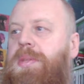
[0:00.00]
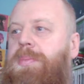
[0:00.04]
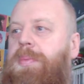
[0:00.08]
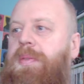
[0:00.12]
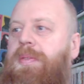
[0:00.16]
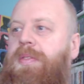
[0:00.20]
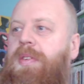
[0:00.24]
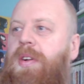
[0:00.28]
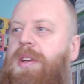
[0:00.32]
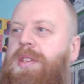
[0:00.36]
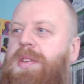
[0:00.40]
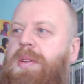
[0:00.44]
to be
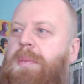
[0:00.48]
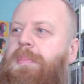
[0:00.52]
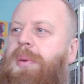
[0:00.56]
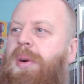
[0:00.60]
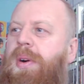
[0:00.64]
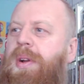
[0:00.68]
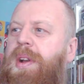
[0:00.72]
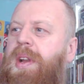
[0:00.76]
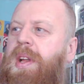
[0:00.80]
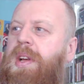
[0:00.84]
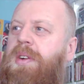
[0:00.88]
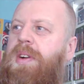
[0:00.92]
fair. It's a
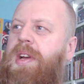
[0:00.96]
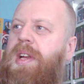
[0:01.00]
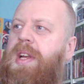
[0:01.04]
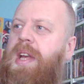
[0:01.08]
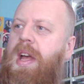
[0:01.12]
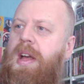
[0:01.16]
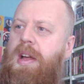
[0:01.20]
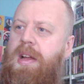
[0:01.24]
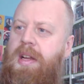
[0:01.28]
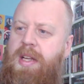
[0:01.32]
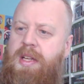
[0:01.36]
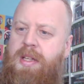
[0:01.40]
point and click
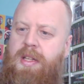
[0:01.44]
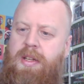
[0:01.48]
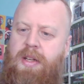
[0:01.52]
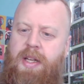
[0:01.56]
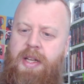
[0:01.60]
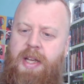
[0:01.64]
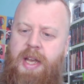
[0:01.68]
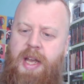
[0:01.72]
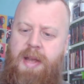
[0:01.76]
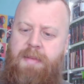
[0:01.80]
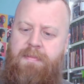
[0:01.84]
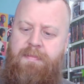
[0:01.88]

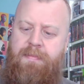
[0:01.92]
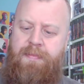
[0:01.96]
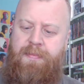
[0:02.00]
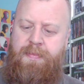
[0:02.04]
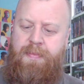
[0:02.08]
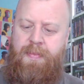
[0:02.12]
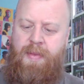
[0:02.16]
game.